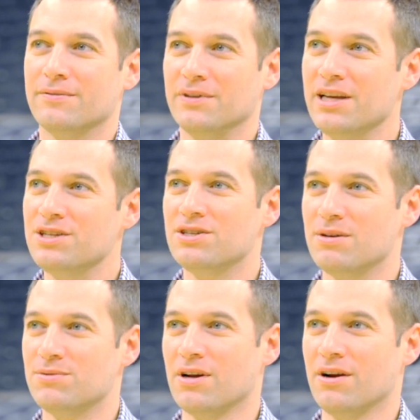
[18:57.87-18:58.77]

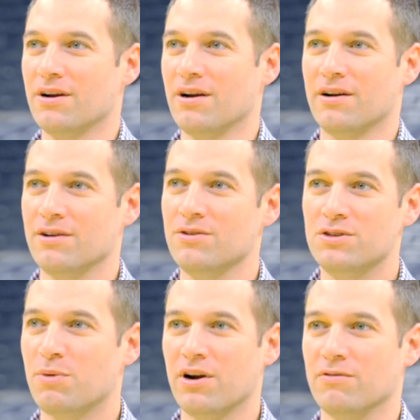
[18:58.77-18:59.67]
relationships are, are a
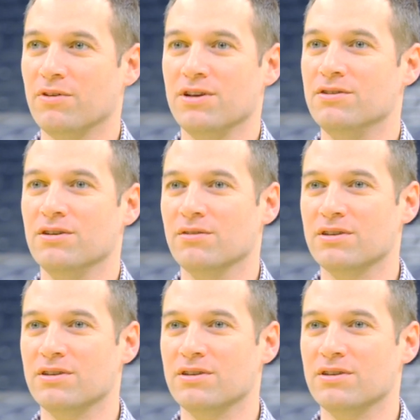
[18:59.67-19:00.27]
huge part of what you do.